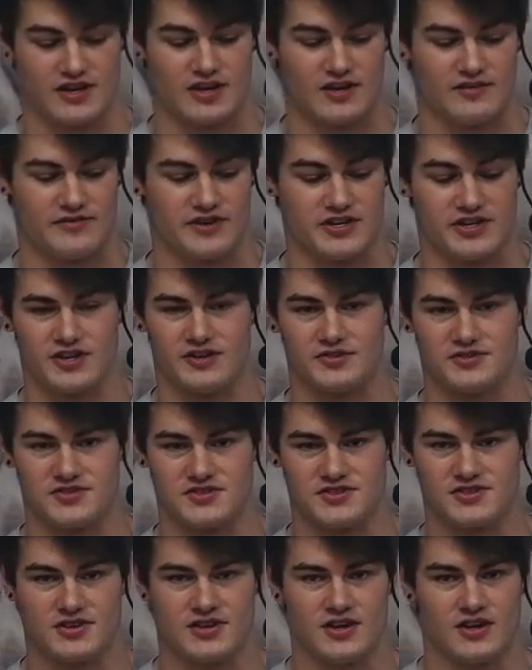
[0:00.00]

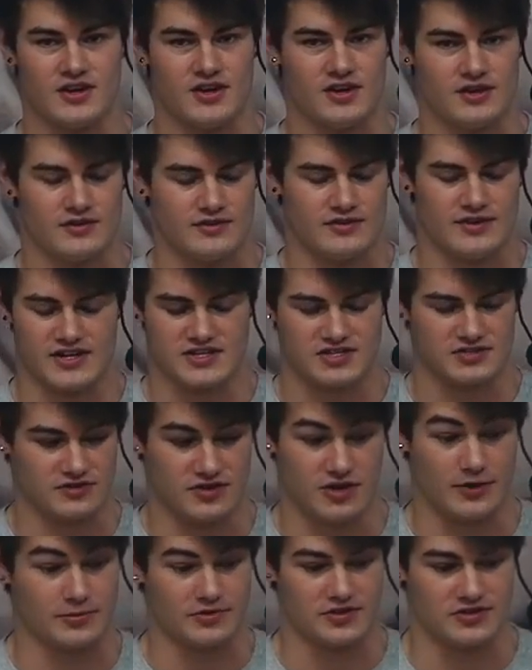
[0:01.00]
videos,
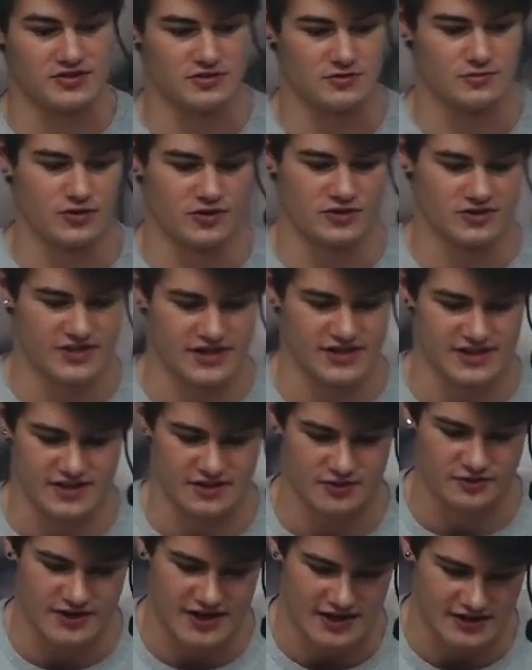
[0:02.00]
you're able to do more and kind of
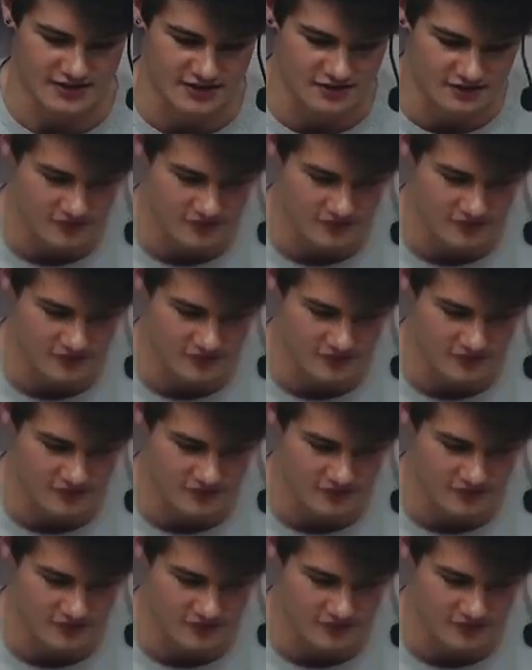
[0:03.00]
interact